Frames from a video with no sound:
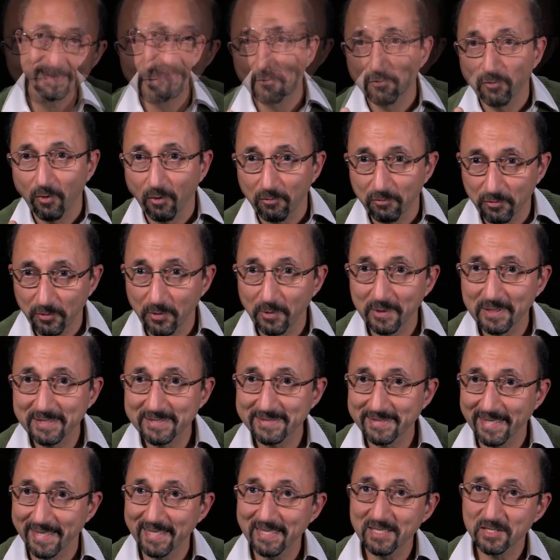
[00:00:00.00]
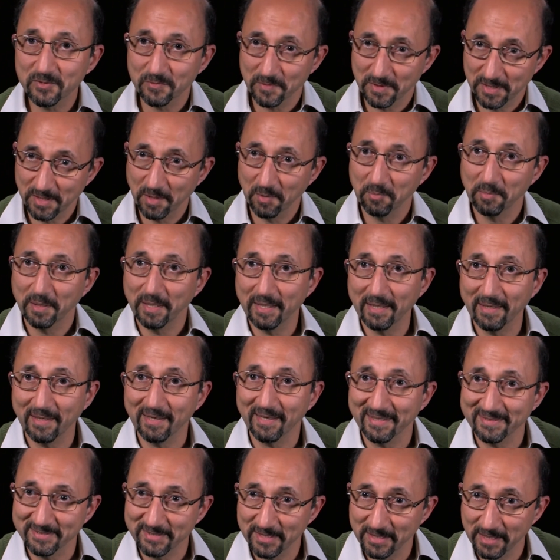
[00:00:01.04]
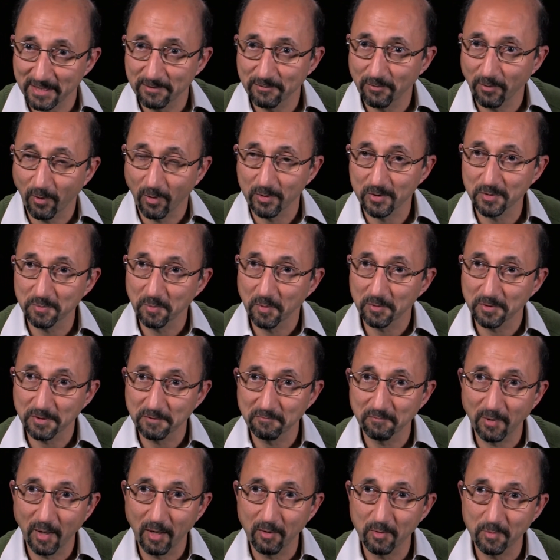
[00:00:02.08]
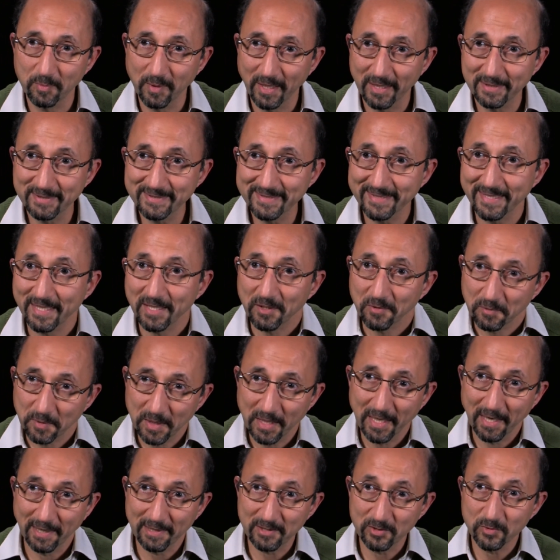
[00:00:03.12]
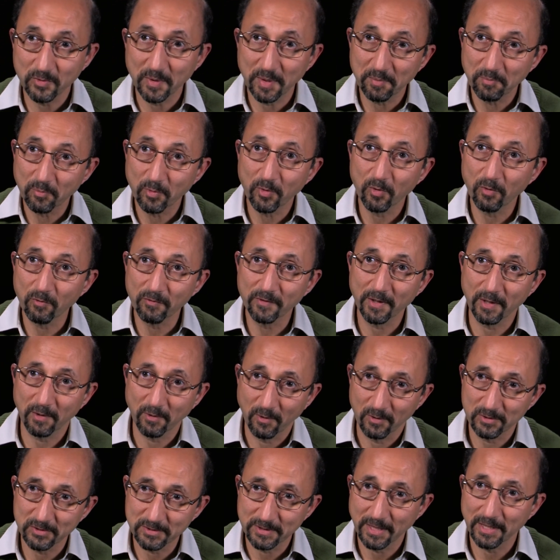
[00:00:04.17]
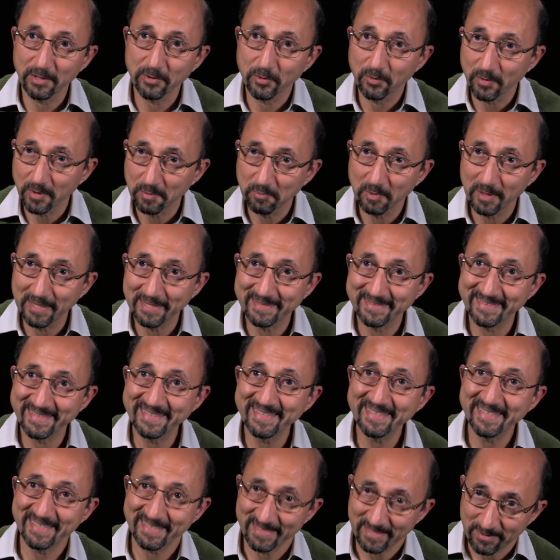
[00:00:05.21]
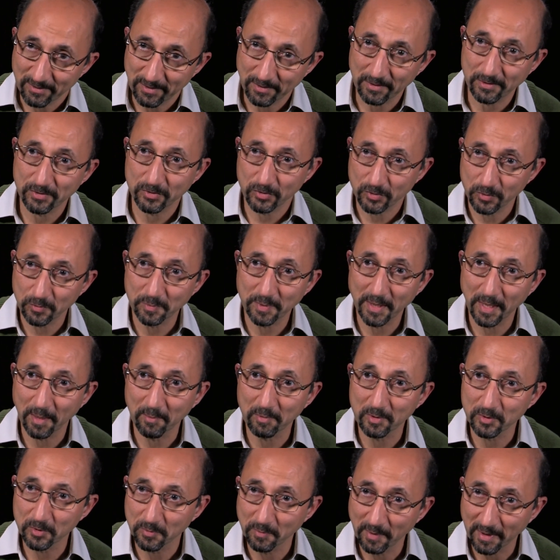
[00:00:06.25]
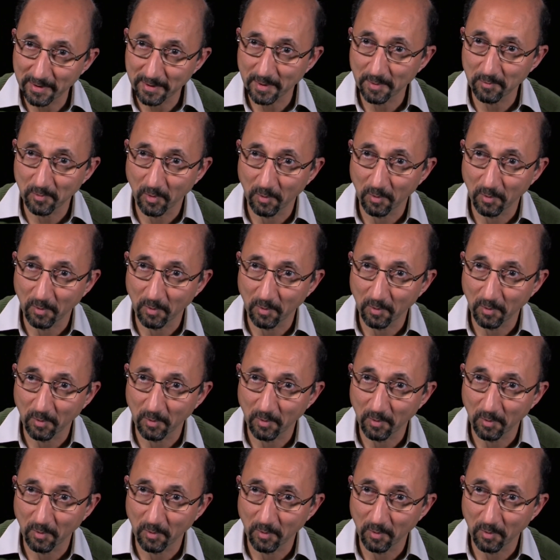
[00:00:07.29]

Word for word: For fuel cells, which are being considered for automotive power plants, we'd like to improve the cost and durability to be able to make them